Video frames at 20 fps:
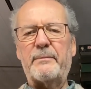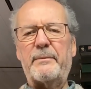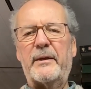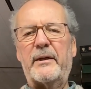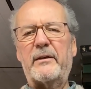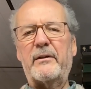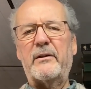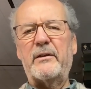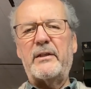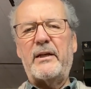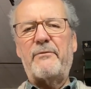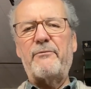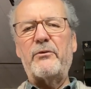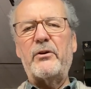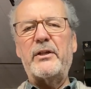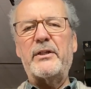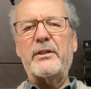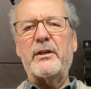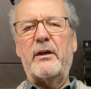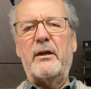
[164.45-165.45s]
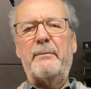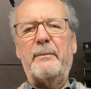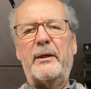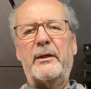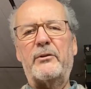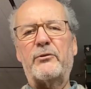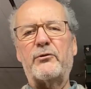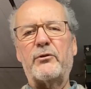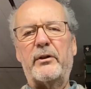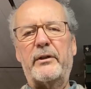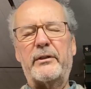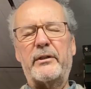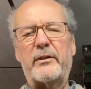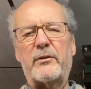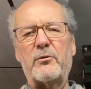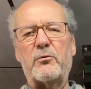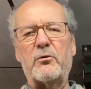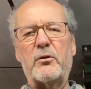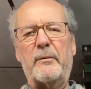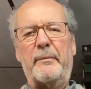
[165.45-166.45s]
because every time I try to
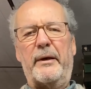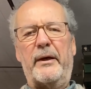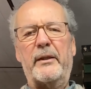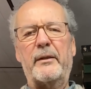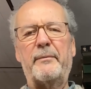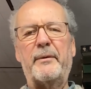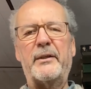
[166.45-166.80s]
talk about them,